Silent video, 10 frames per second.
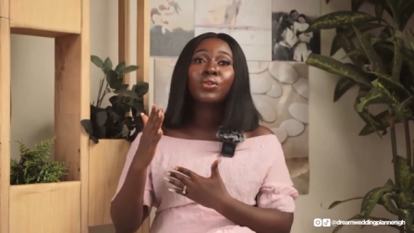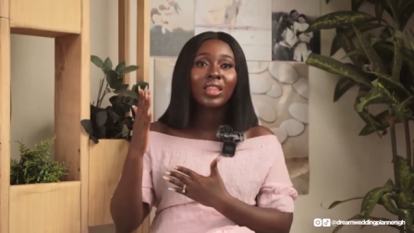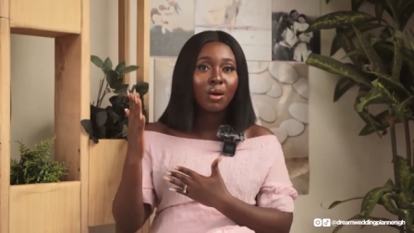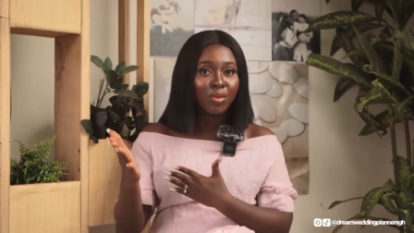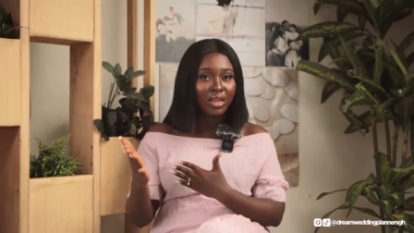for
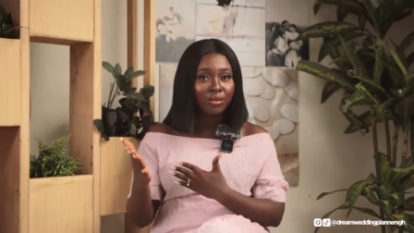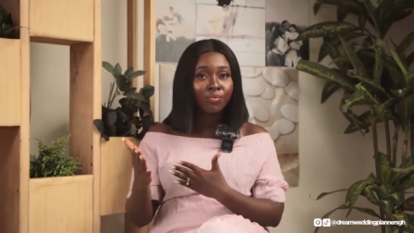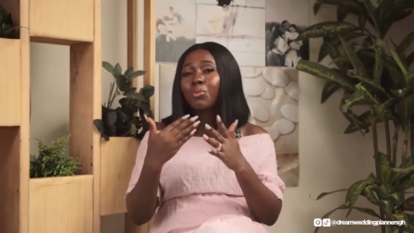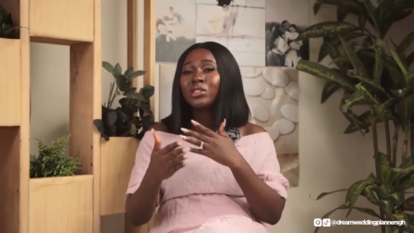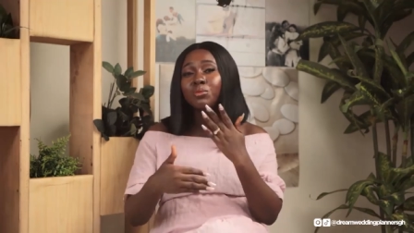that money.
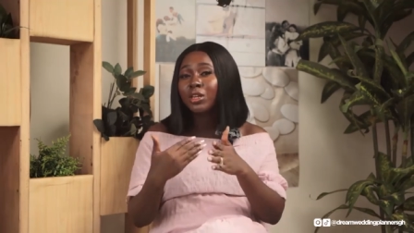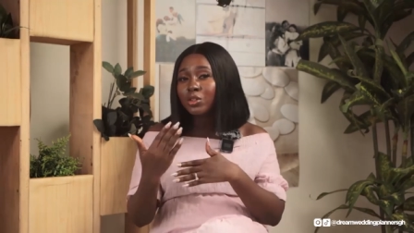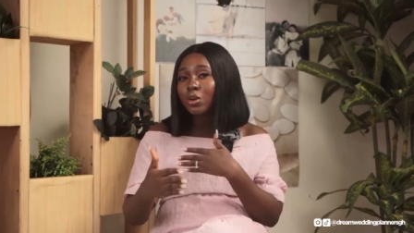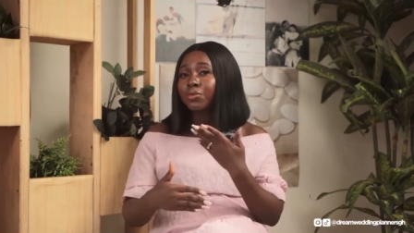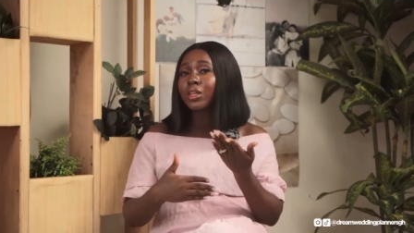The
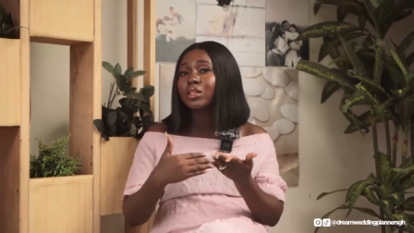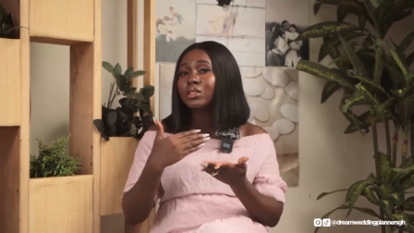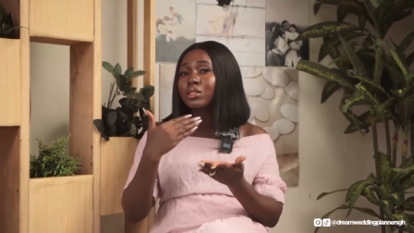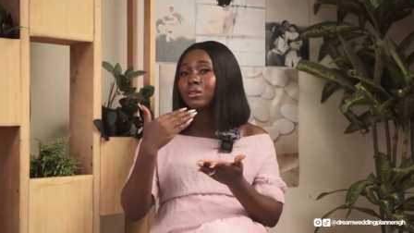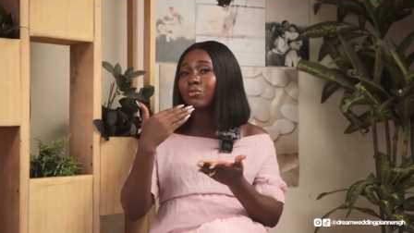possibility of
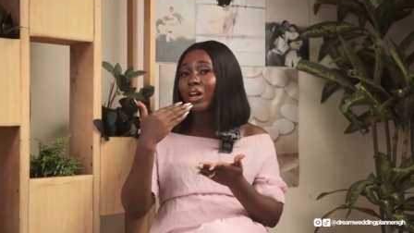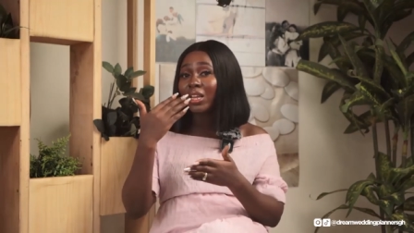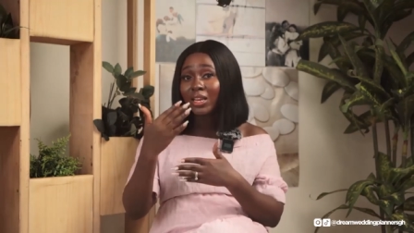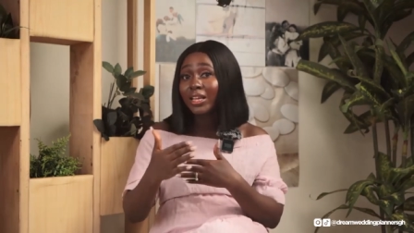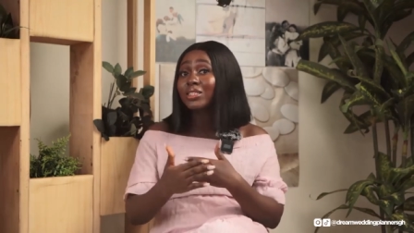things
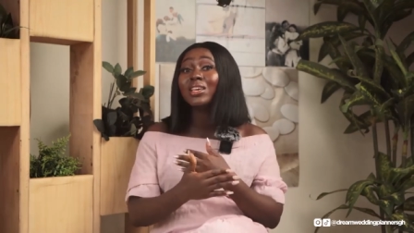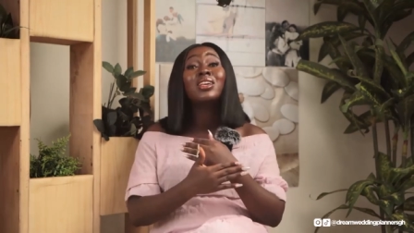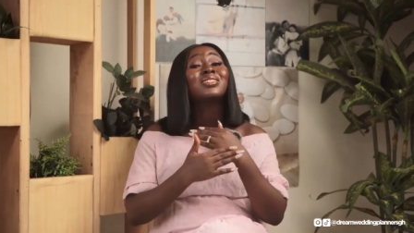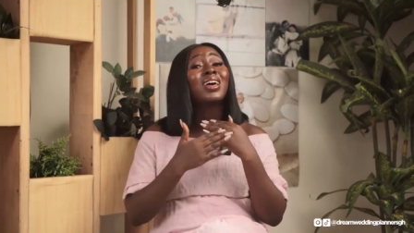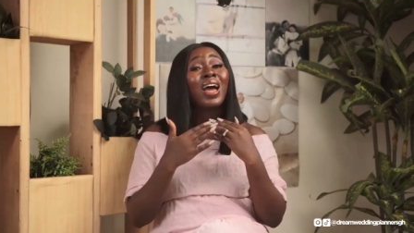running late
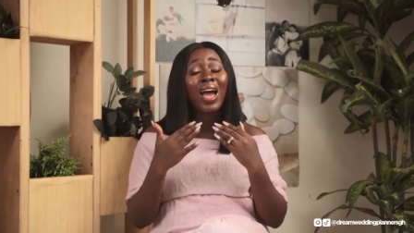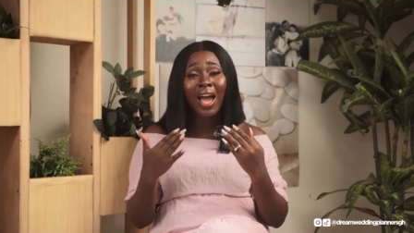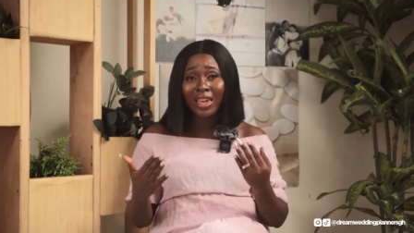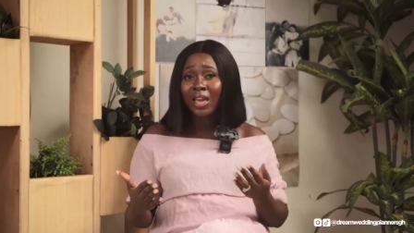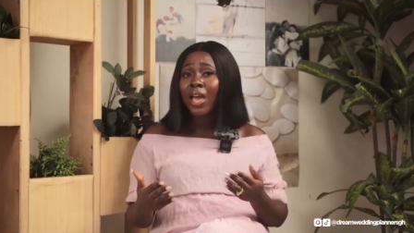is
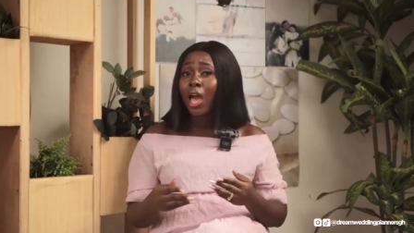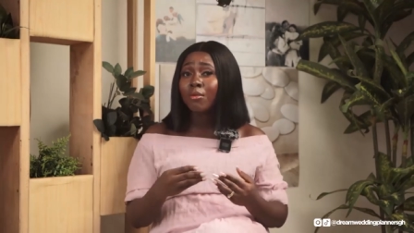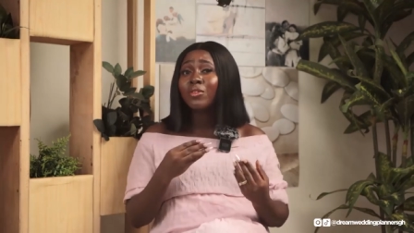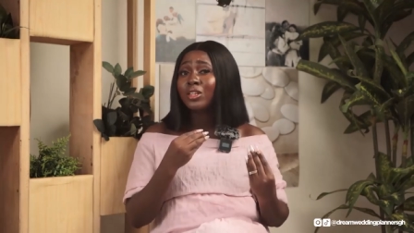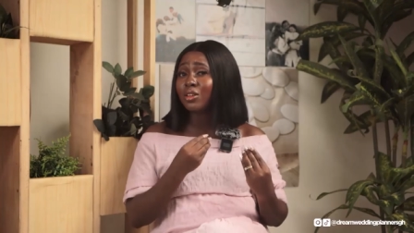high. I
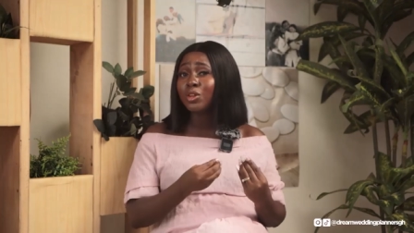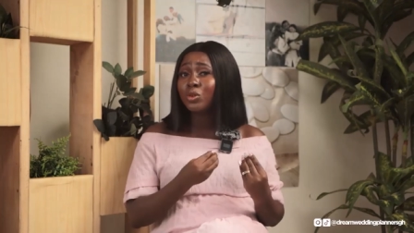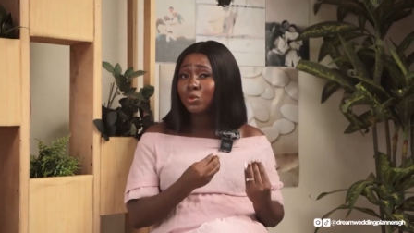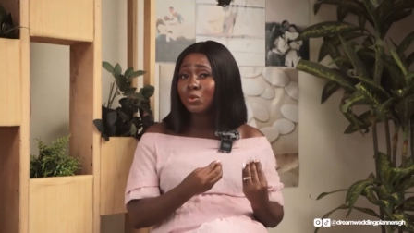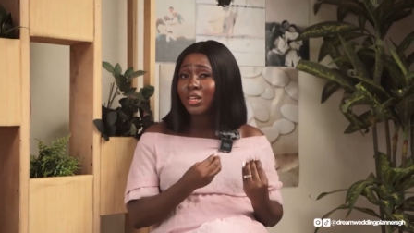mean, even
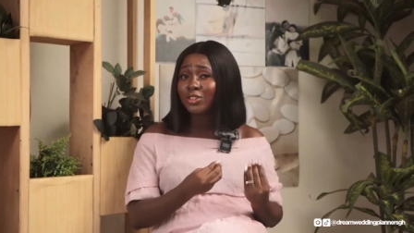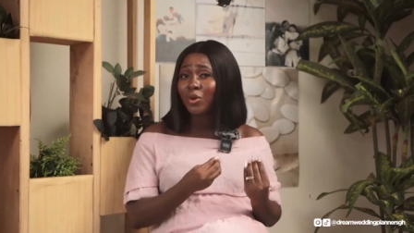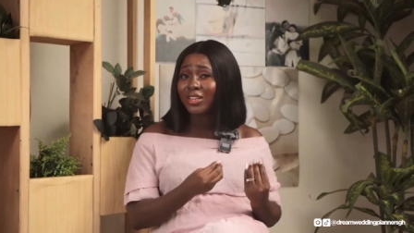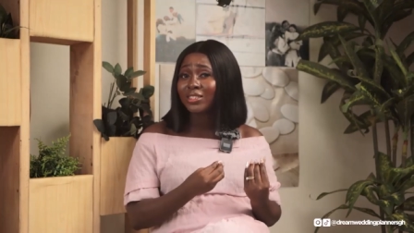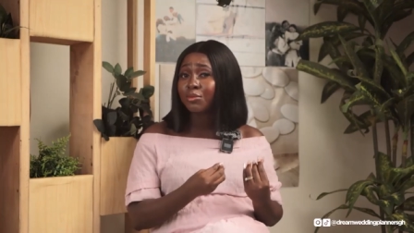with two days
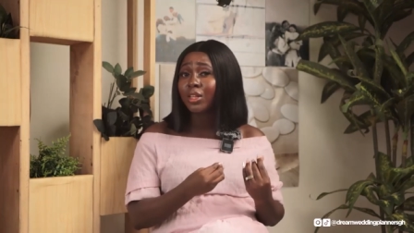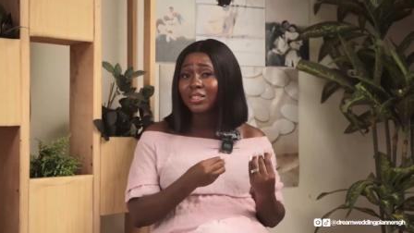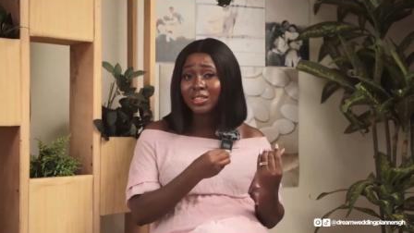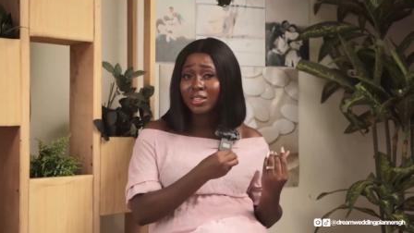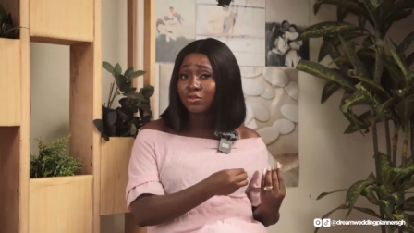wedding,
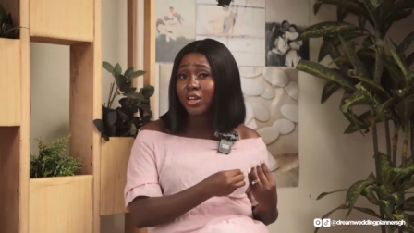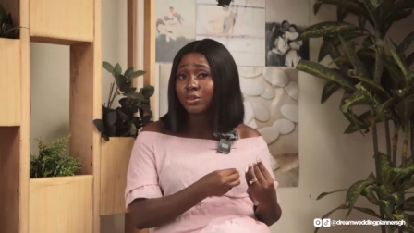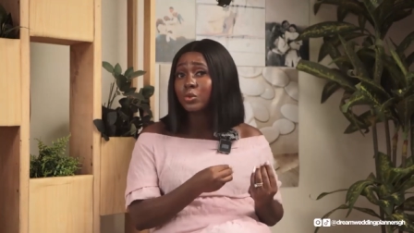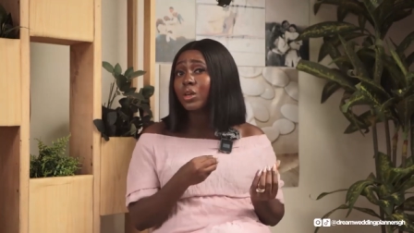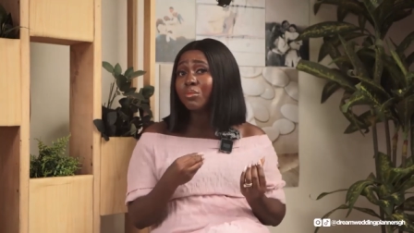sometimes there's a
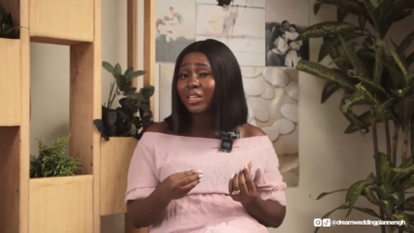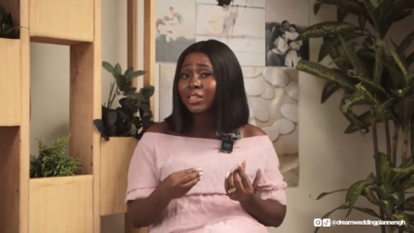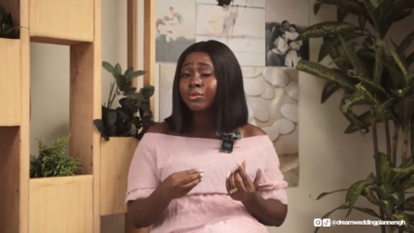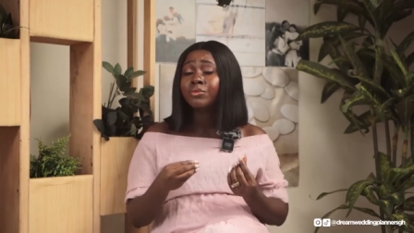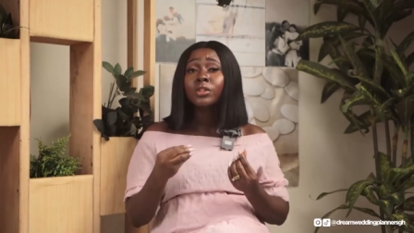struggle. So
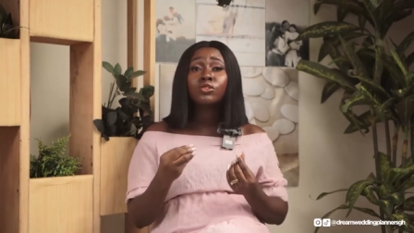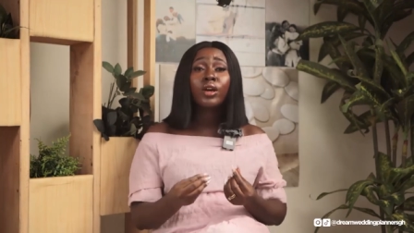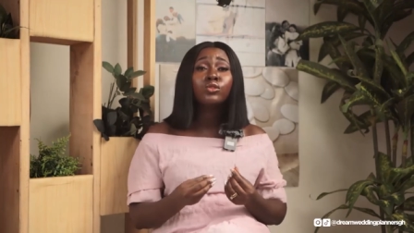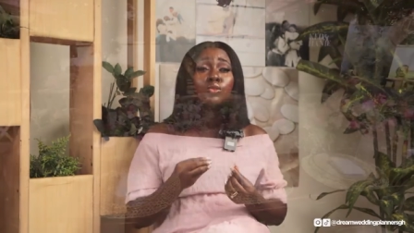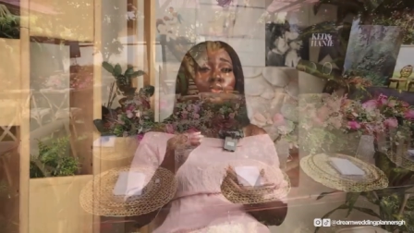imagine trying